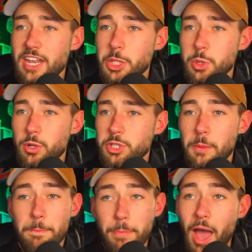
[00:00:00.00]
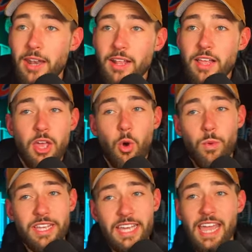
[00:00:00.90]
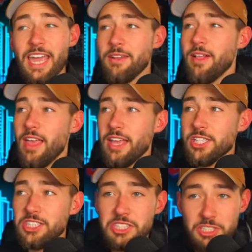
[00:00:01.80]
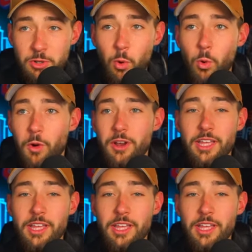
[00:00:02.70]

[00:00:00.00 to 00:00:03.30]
out of Georgia. But we can't just ignore